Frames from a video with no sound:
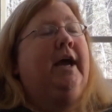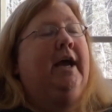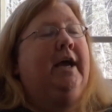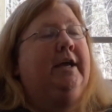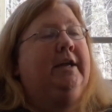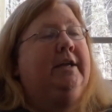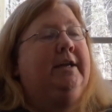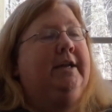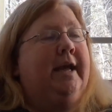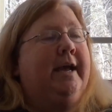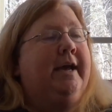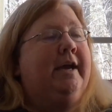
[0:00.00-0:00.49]

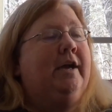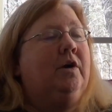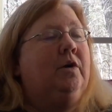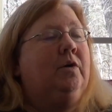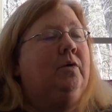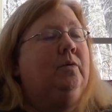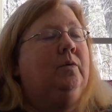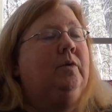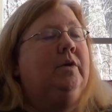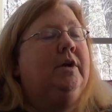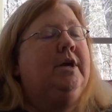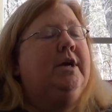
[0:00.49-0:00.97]
And
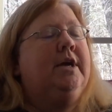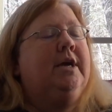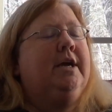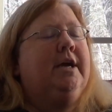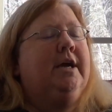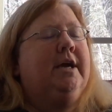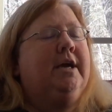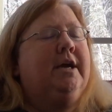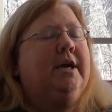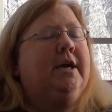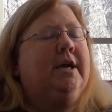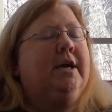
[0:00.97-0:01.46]
now
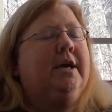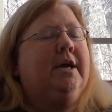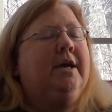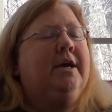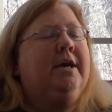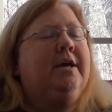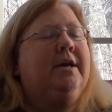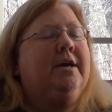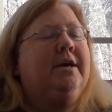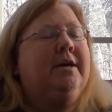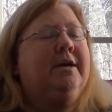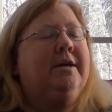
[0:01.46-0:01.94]

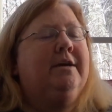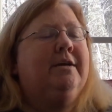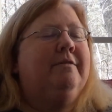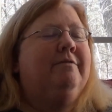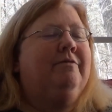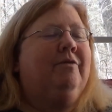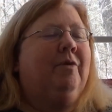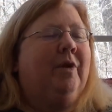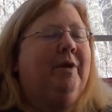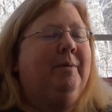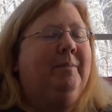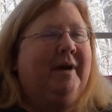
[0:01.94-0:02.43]

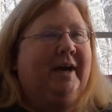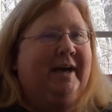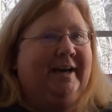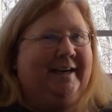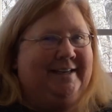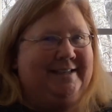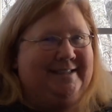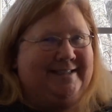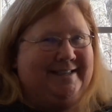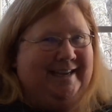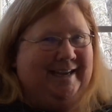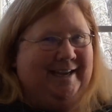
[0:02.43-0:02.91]

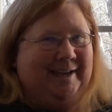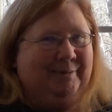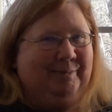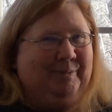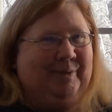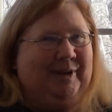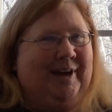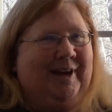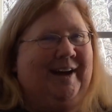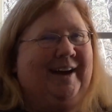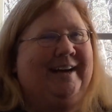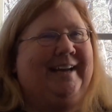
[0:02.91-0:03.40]
everybody's got a
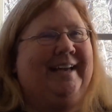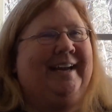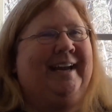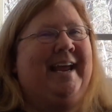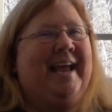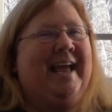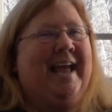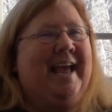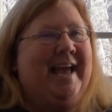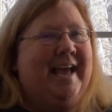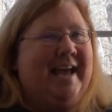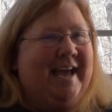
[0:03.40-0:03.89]
blog.
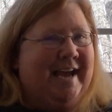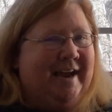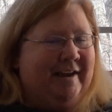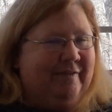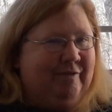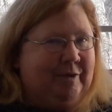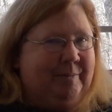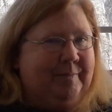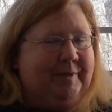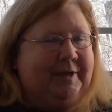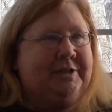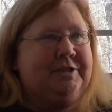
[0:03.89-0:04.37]

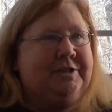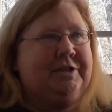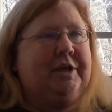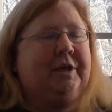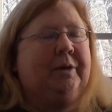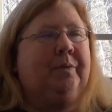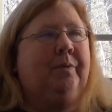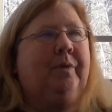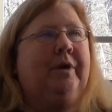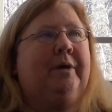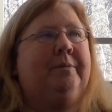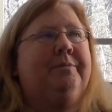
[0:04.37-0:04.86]
Everybody's got
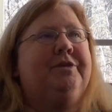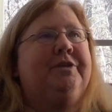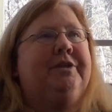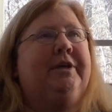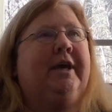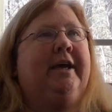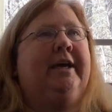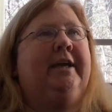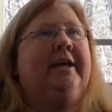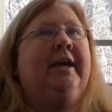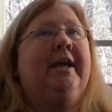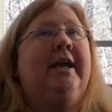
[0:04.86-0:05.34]
a
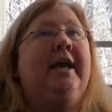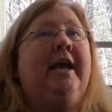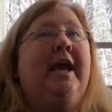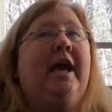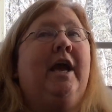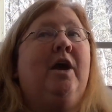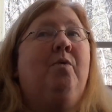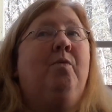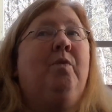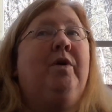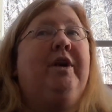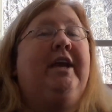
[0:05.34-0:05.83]
website,
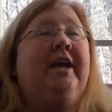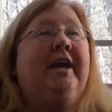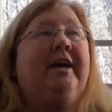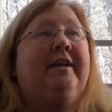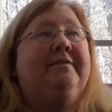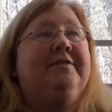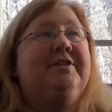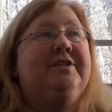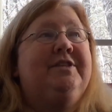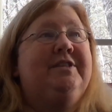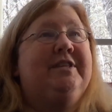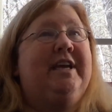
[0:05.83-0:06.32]
and we
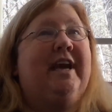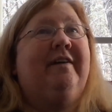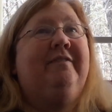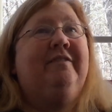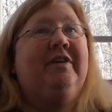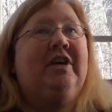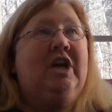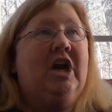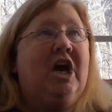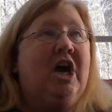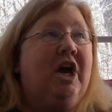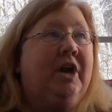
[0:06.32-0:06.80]
have
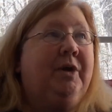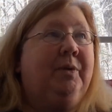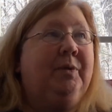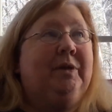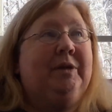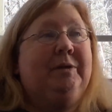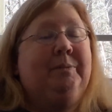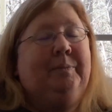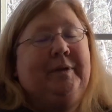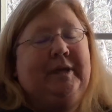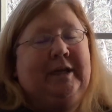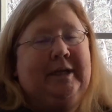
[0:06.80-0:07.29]

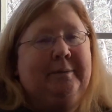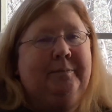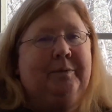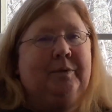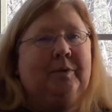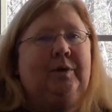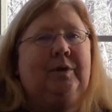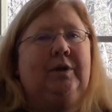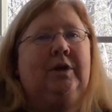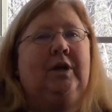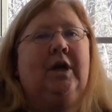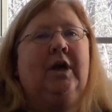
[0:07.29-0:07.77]
700
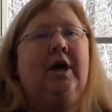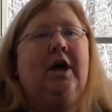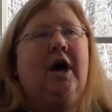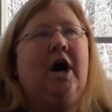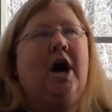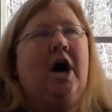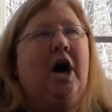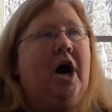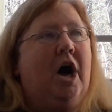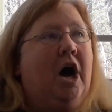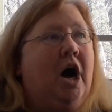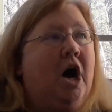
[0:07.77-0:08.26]
people
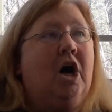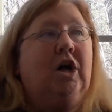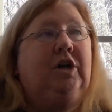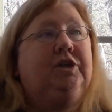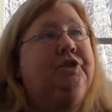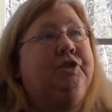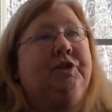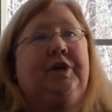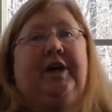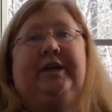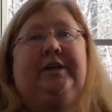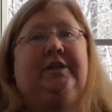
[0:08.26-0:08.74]
all
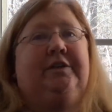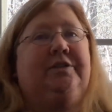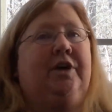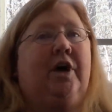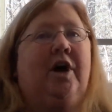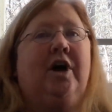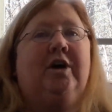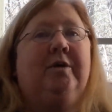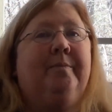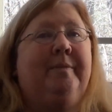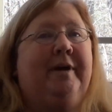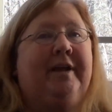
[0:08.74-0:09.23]
trying to
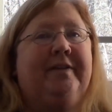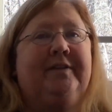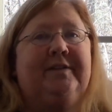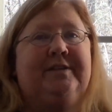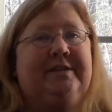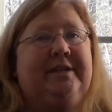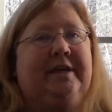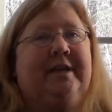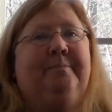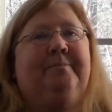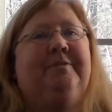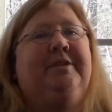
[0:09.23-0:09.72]
talk about the
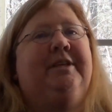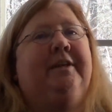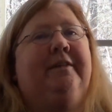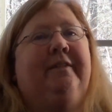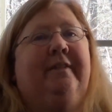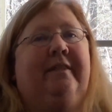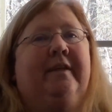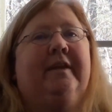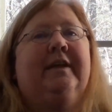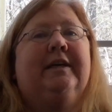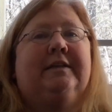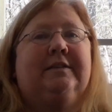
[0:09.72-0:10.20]
same
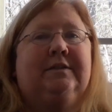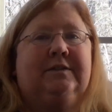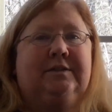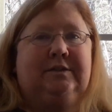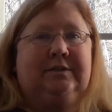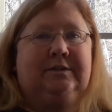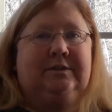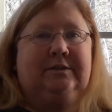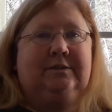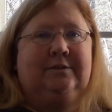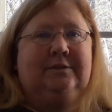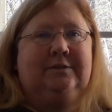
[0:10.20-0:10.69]
10 things.
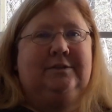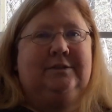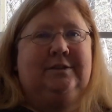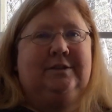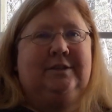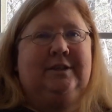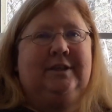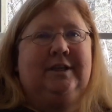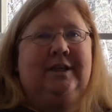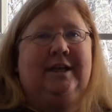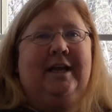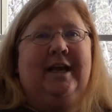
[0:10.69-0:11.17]

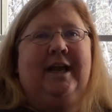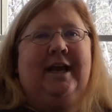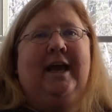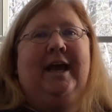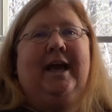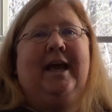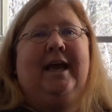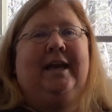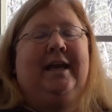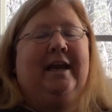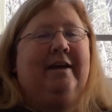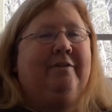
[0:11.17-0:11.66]
Mm-hmm.
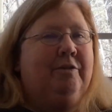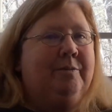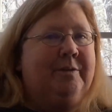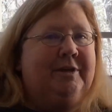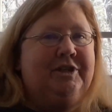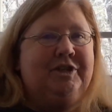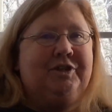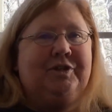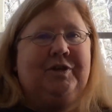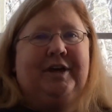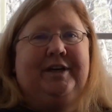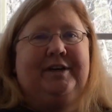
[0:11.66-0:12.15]
And
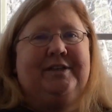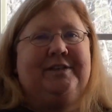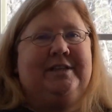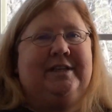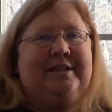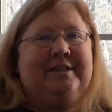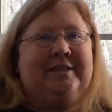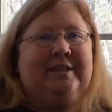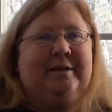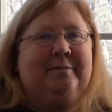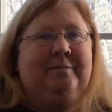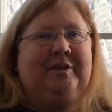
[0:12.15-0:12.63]
everybody's trying to
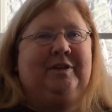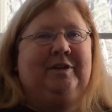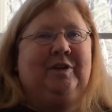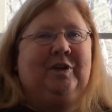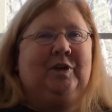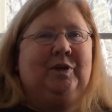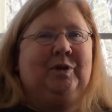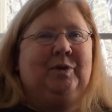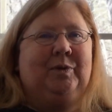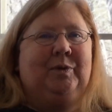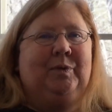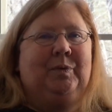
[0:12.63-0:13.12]
say something
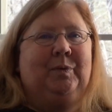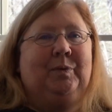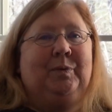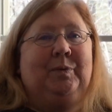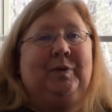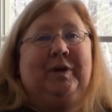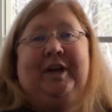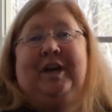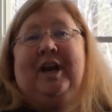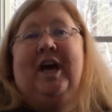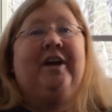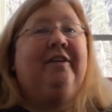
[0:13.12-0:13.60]
new,
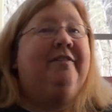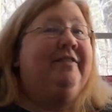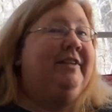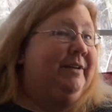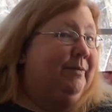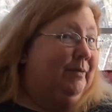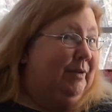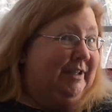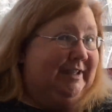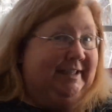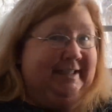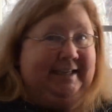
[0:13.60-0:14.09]
and none of
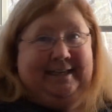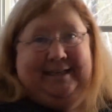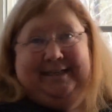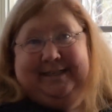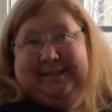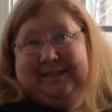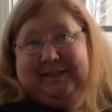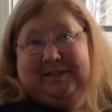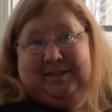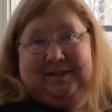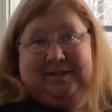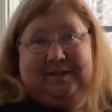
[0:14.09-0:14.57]
it really
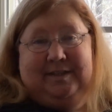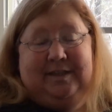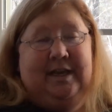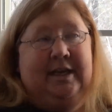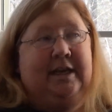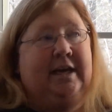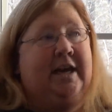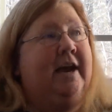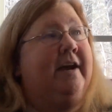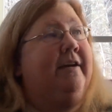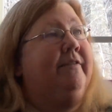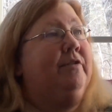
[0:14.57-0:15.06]
is.
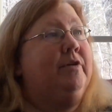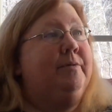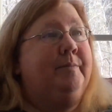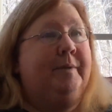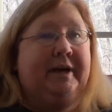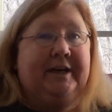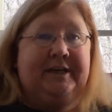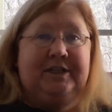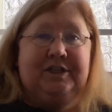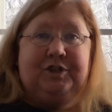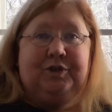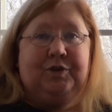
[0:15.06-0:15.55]
And
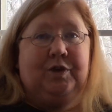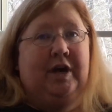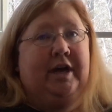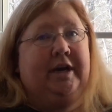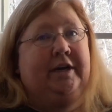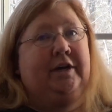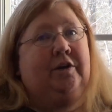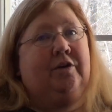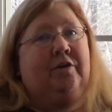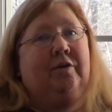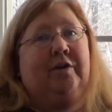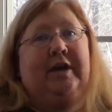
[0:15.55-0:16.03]
everybody's
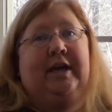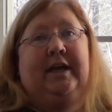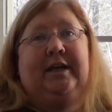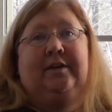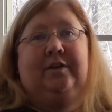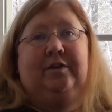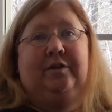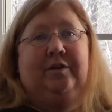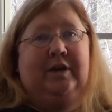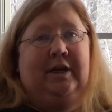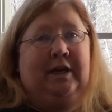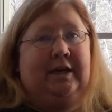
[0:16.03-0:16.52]
trying to create
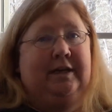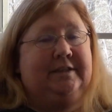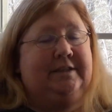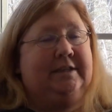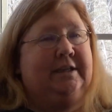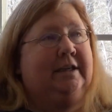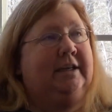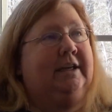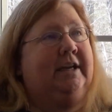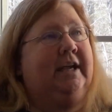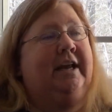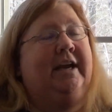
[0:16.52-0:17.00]
new
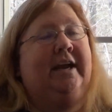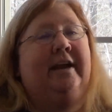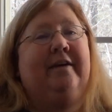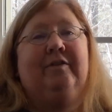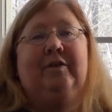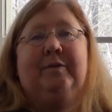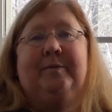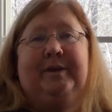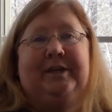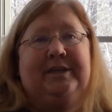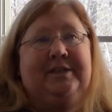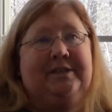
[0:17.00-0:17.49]
content, and
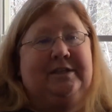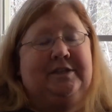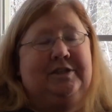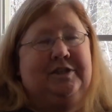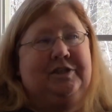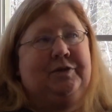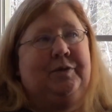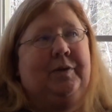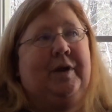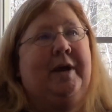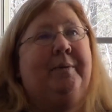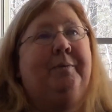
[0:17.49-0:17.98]
everybody's in a
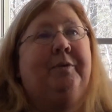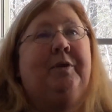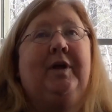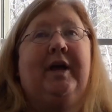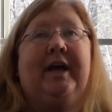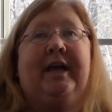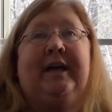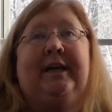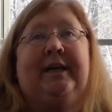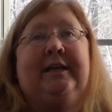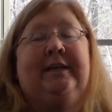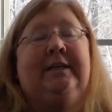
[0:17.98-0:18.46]
scramble.
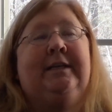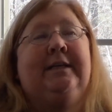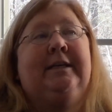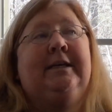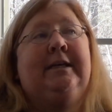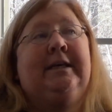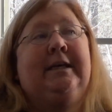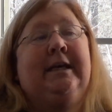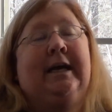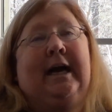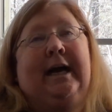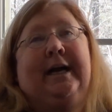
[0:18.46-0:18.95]
And I,
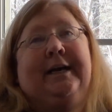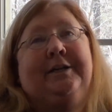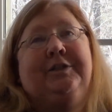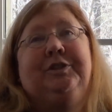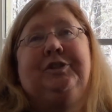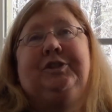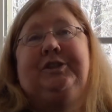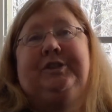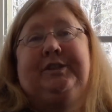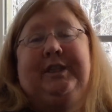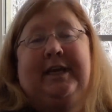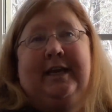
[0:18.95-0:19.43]
I
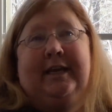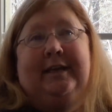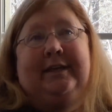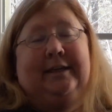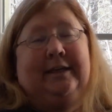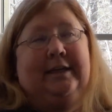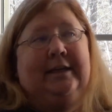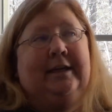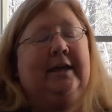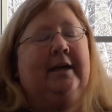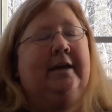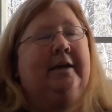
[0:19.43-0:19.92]
understand it.